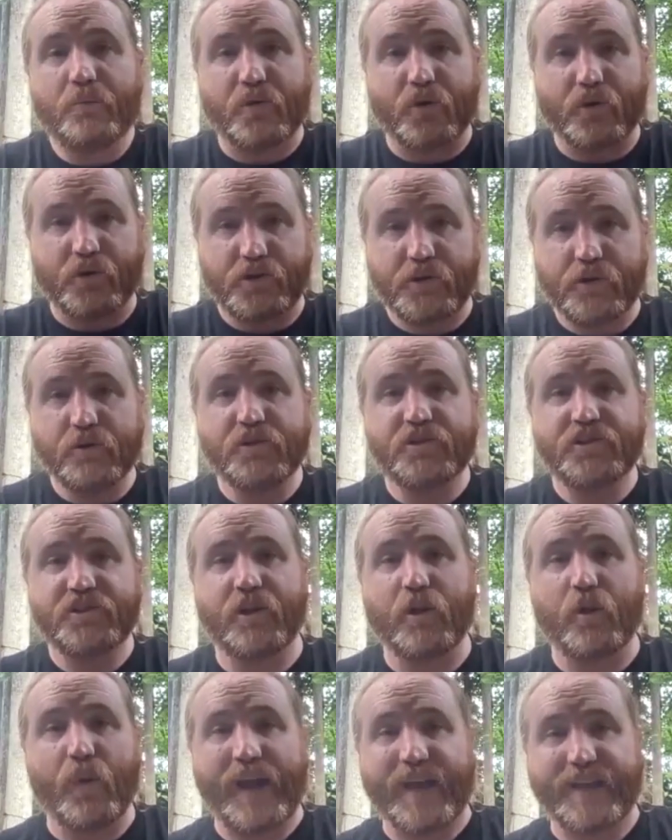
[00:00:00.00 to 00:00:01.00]
produce an
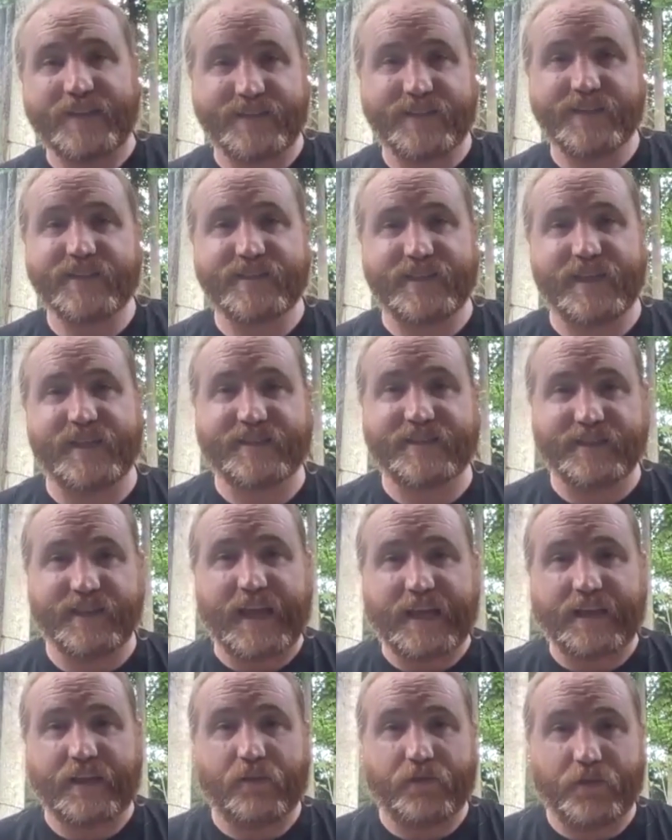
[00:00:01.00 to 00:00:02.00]
oasis, it's
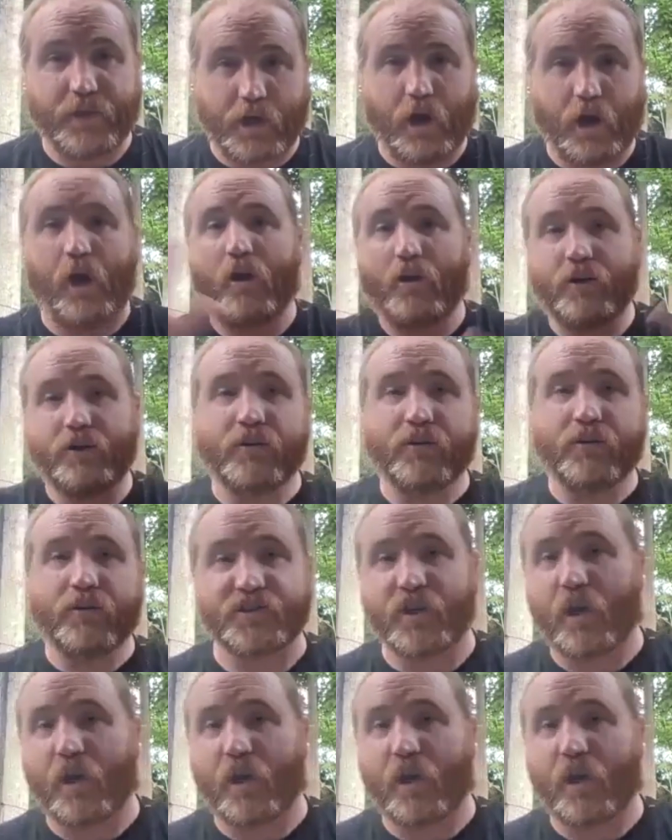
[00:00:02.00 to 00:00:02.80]
like the cardinals